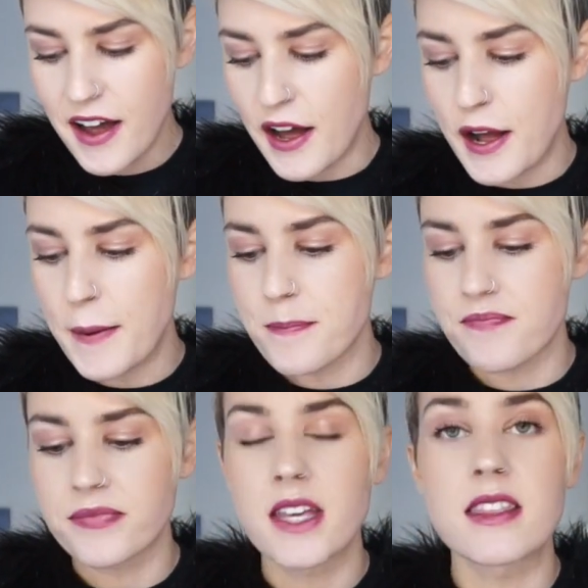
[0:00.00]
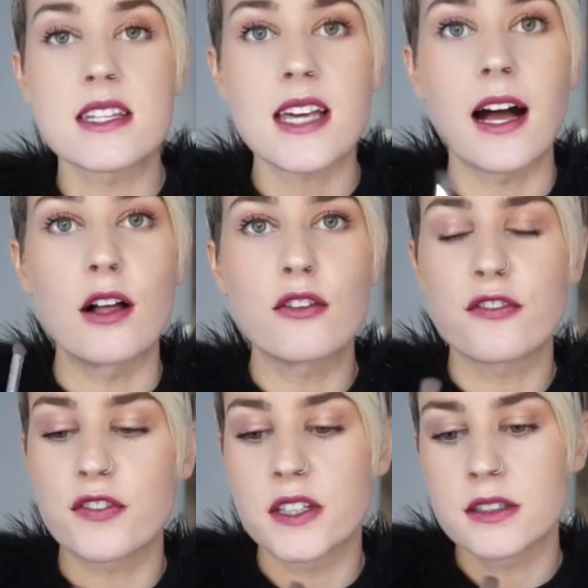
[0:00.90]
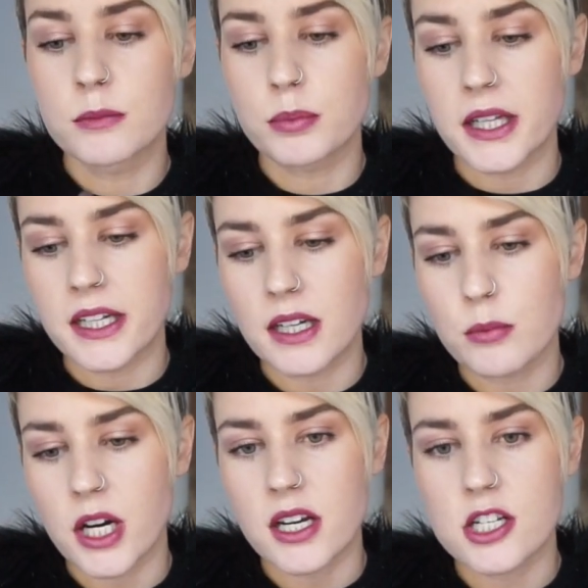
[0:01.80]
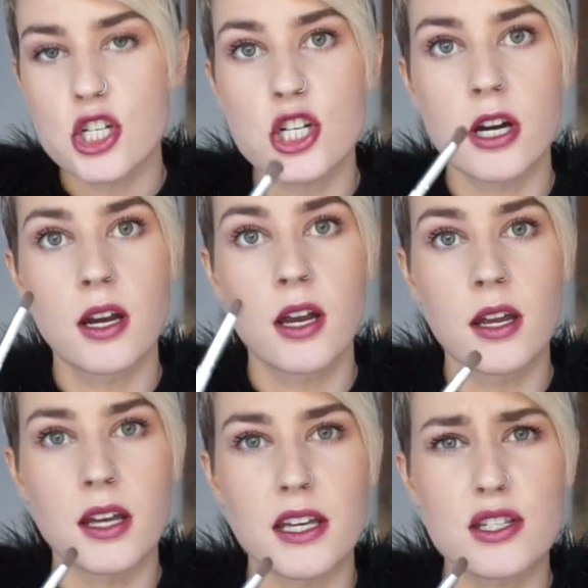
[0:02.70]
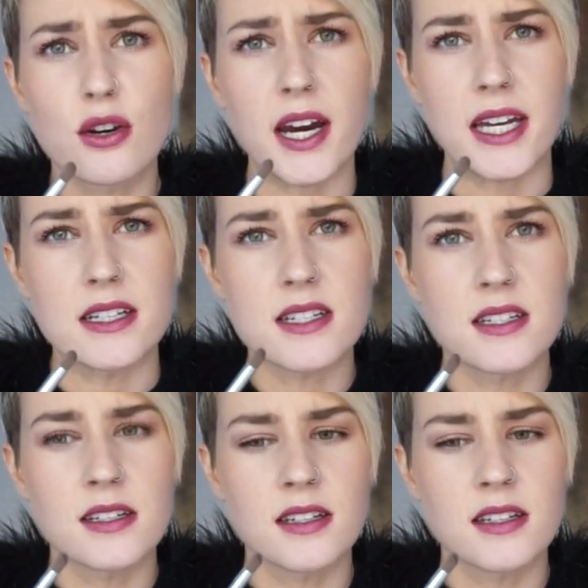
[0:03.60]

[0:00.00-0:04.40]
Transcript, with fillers: um, this e l f blending brush is great.